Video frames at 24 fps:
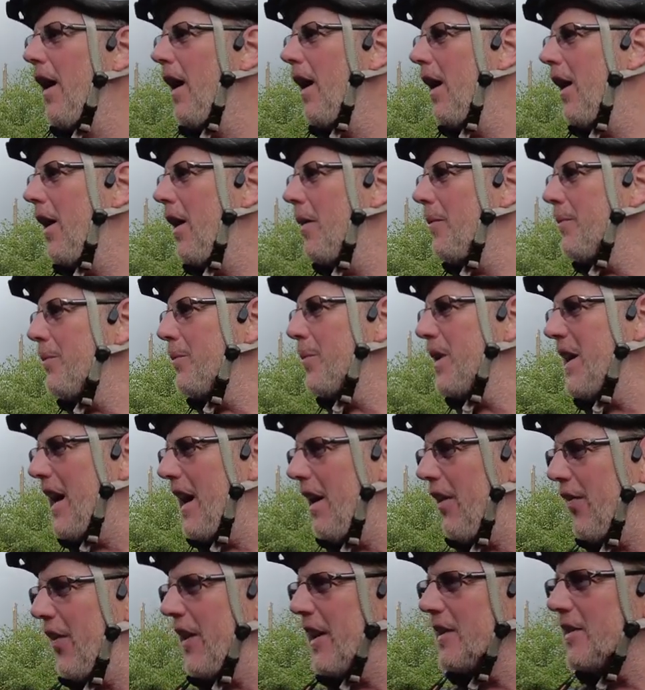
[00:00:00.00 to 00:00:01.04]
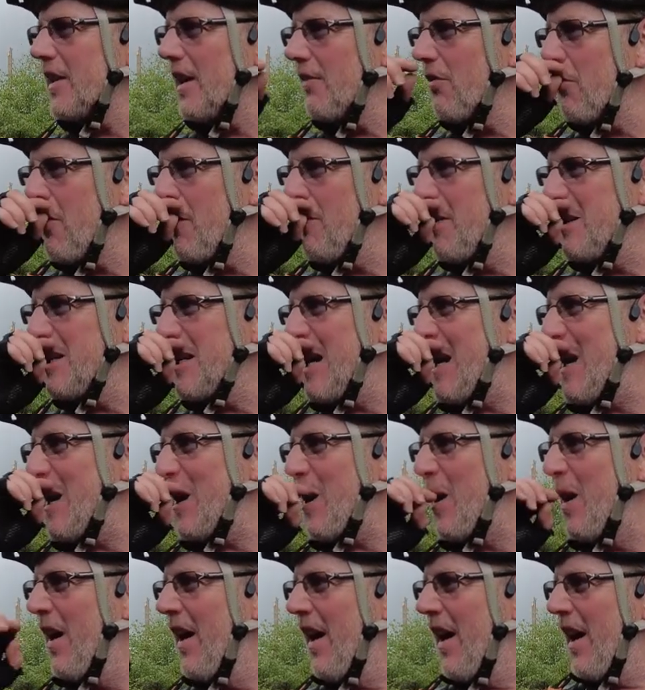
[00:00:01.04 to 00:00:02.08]
Um, but yeah, I think there's another image
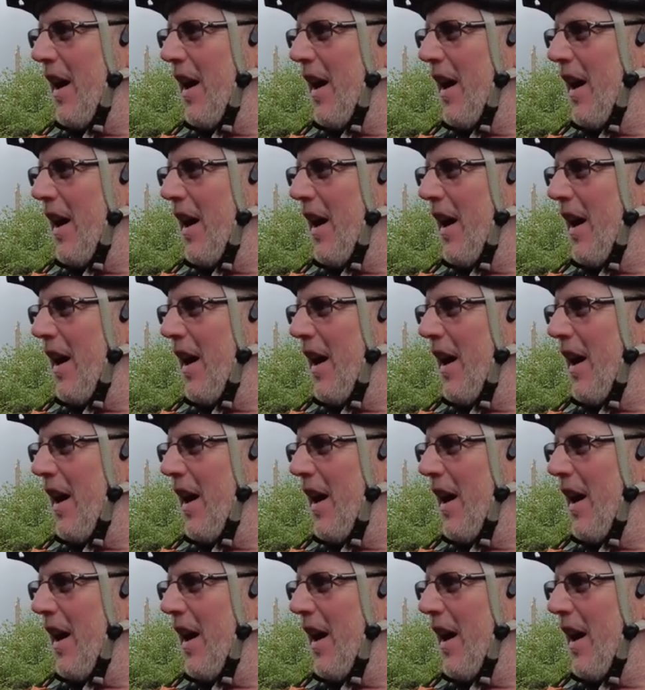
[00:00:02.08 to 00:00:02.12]
here.